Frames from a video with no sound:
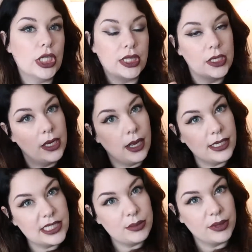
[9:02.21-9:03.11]
like the
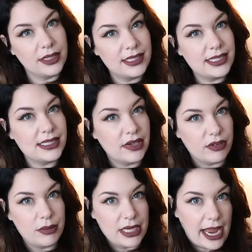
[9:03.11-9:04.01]
cusp. Like this has
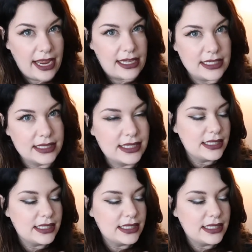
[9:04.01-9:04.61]
given me 80s.